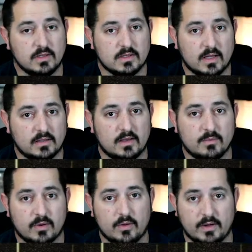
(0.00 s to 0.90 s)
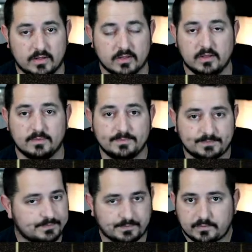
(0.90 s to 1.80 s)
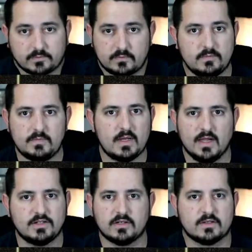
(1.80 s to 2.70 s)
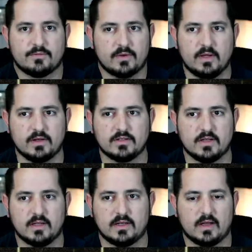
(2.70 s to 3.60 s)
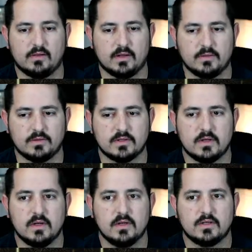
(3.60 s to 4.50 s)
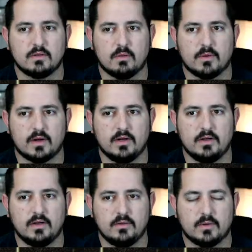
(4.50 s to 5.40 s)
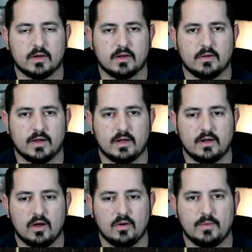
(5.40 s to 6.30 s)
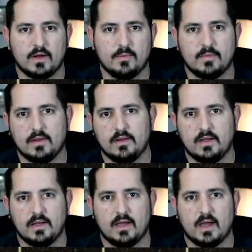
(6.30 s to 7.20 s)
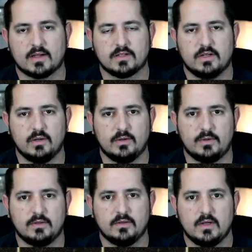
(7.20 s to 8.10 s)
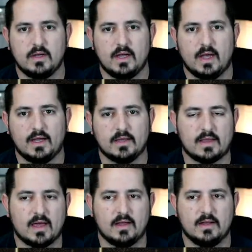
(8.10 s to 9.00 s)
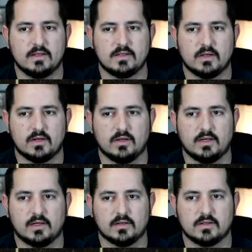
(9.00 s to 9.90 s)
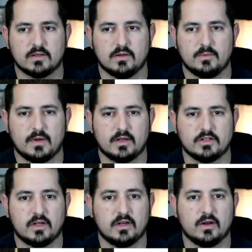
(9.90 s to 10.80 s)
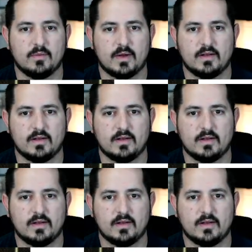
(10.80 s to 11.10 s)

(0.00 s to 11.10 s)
selected the pro edition. It's just the free edition that downloads. So what we're going to do, we're going to go ahead and open up the executable and get that installed here. So I'm actually going to go to my